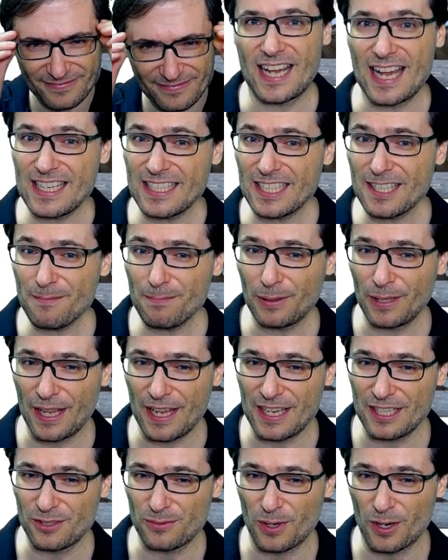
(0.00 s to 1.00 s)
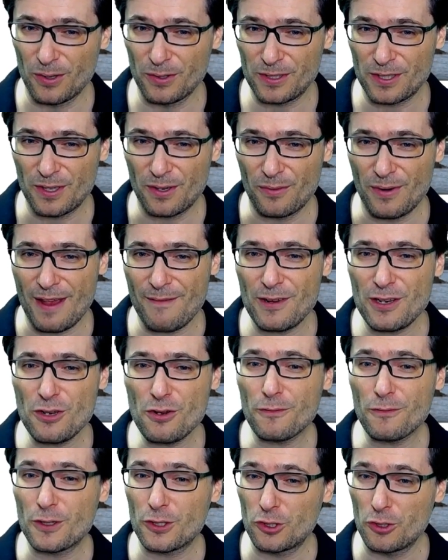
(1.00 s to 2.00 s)
Titan Plays wrote,
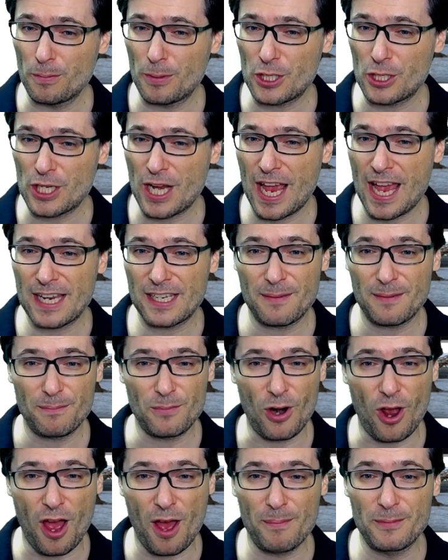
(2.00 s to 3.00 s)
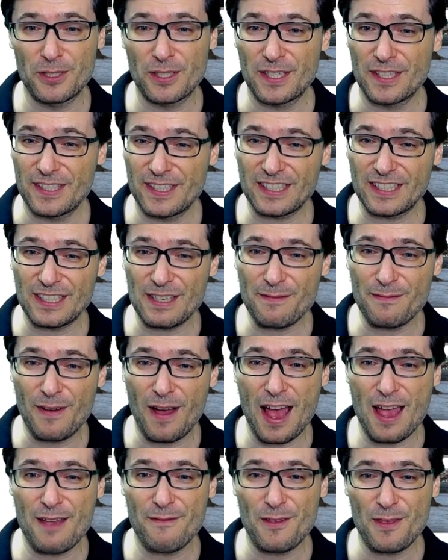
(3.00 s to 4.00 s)
revenue for Super Chat probs
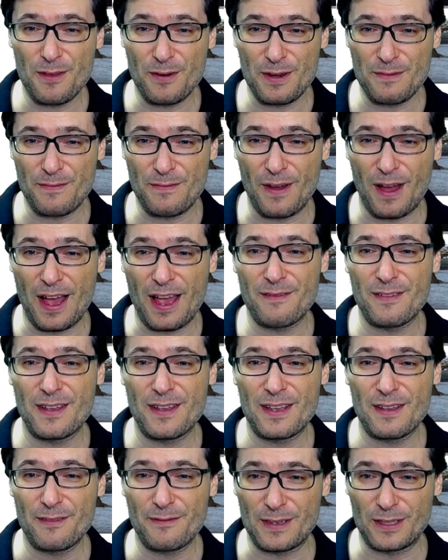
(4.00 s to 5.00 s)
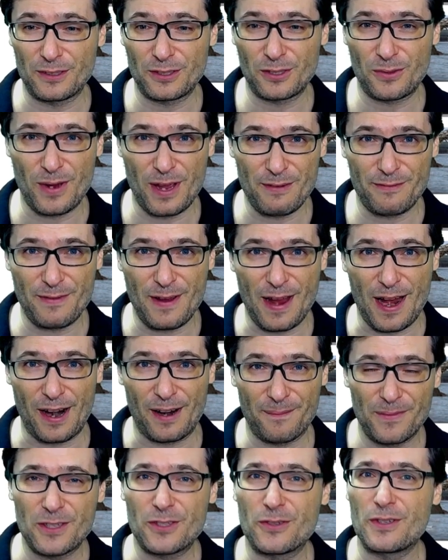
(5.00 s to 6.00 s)
65-35 feels quite
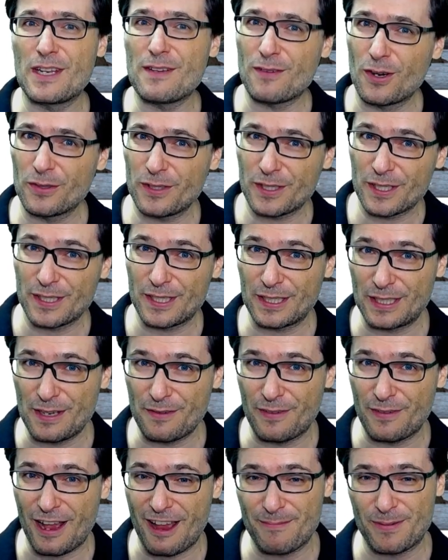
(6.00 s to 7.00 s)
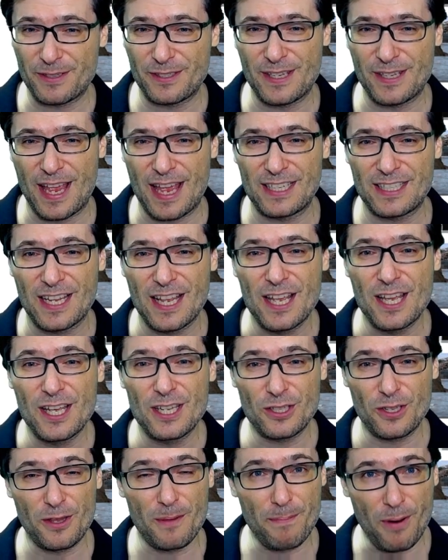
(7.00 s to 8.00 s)
fair. So he votes 65%
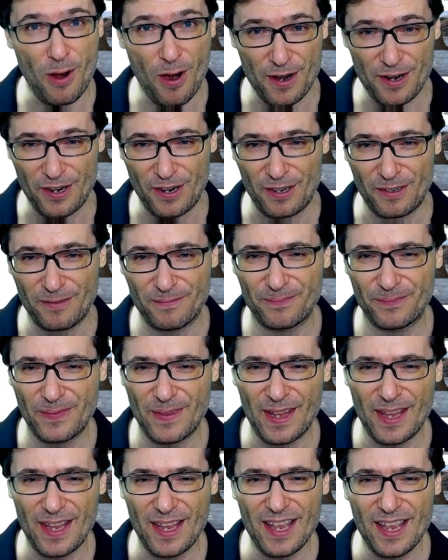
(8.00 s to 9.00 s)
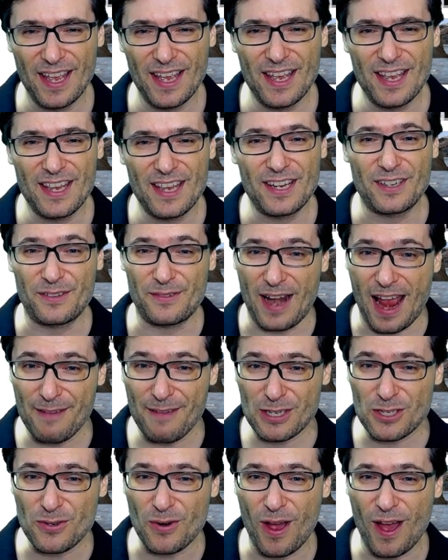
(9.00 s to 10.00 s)
to the partner.
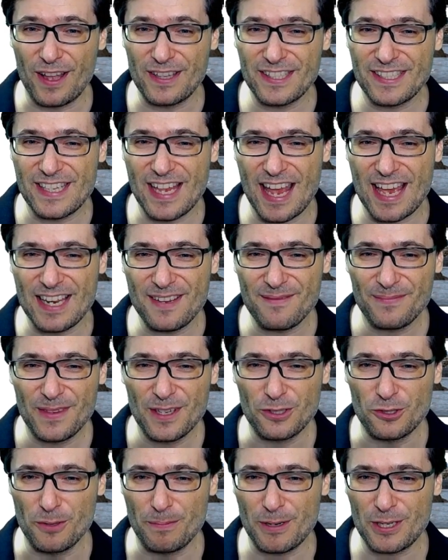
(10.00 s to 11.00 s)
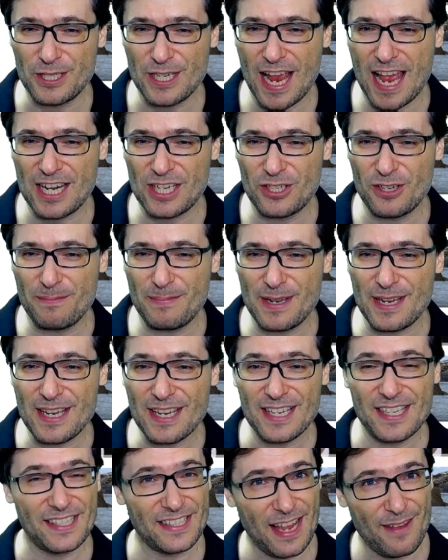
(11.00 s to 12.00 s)
Gravitron said Super Chat should
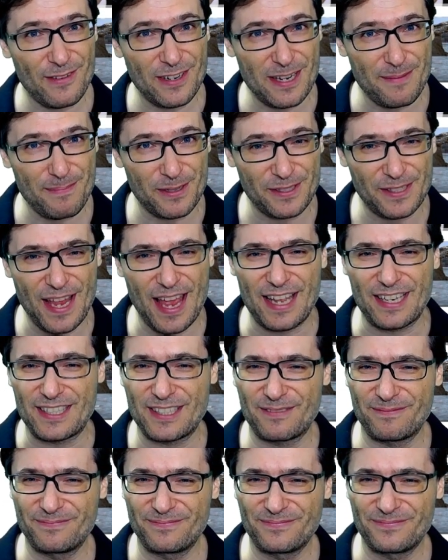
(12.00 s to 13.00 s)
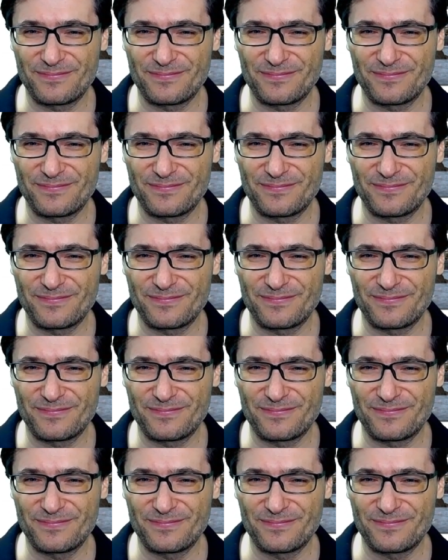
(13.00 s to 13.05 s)
be 70%.